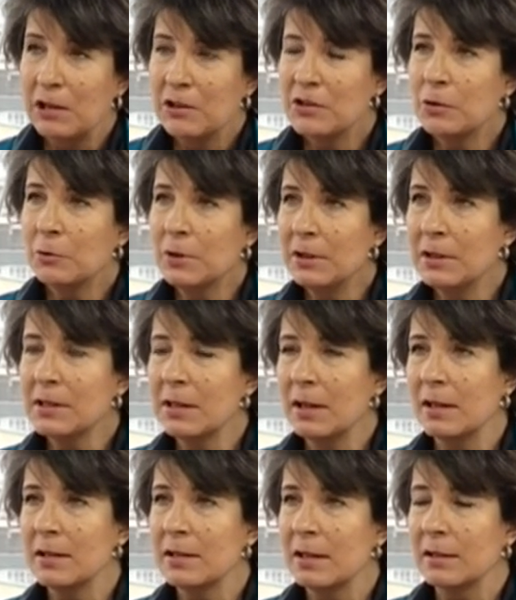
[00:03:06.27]
So in this
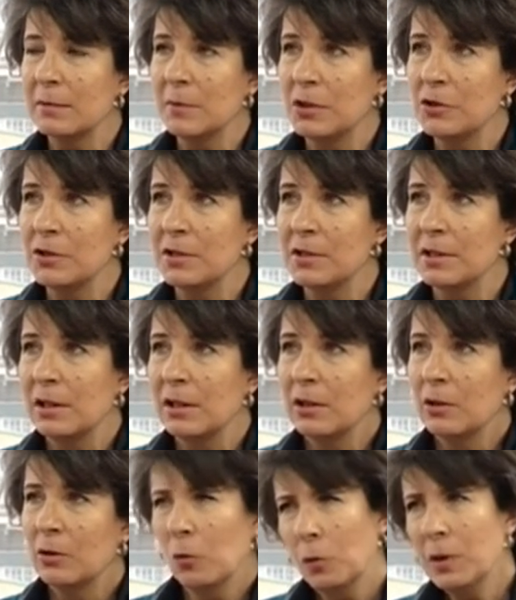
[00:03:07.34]
case, as much as
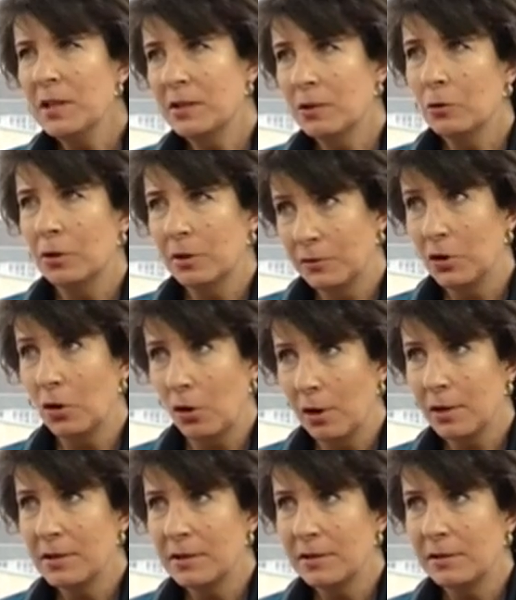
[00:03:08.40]
we sort of
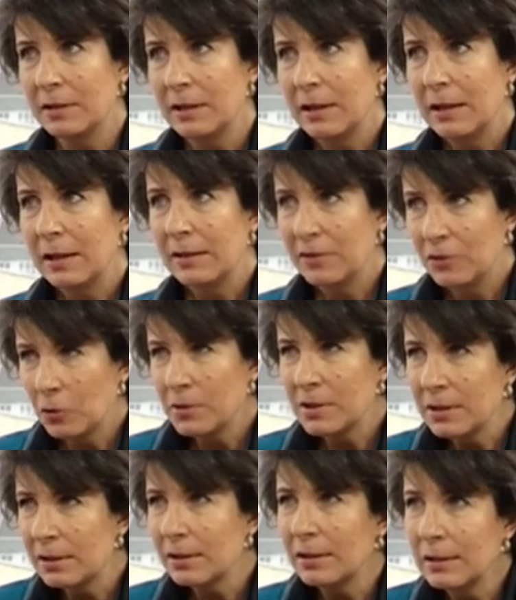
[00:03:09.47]
lost those
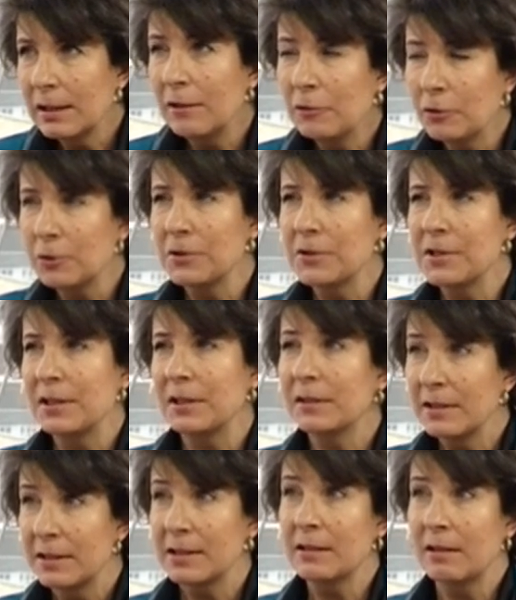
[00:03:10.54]
little levers
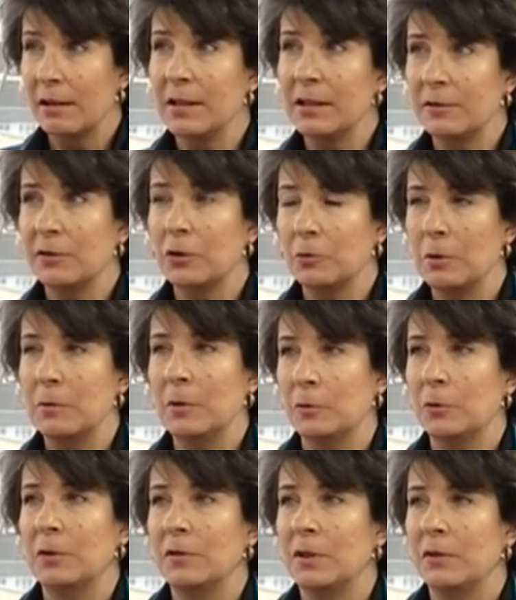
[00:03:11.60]
that this kind of agreement
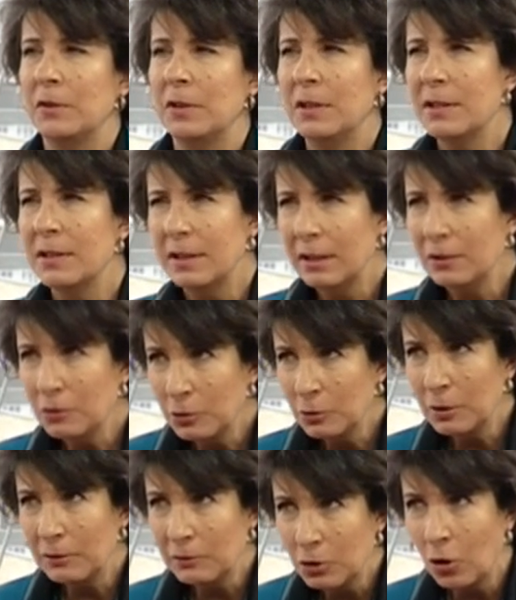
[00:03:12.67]
would have given us, they
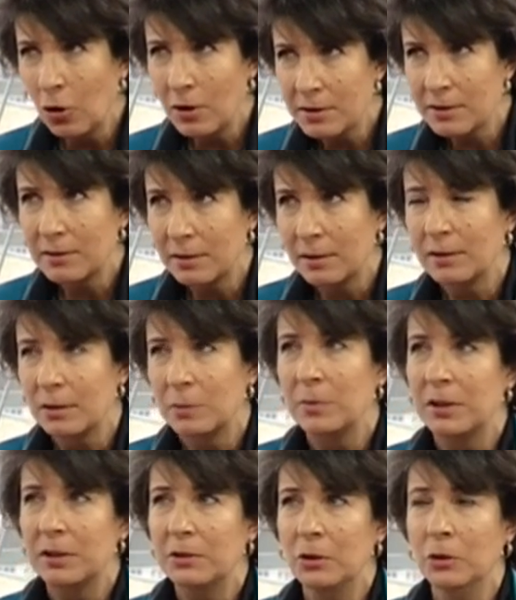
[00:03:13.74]
too have lost a little
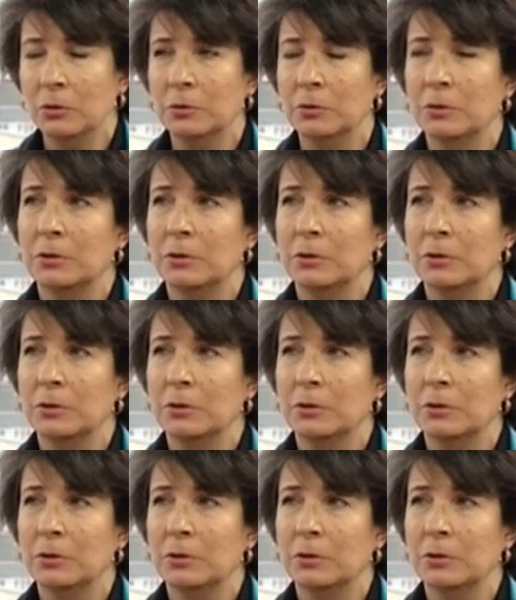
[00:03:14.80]
bit, no?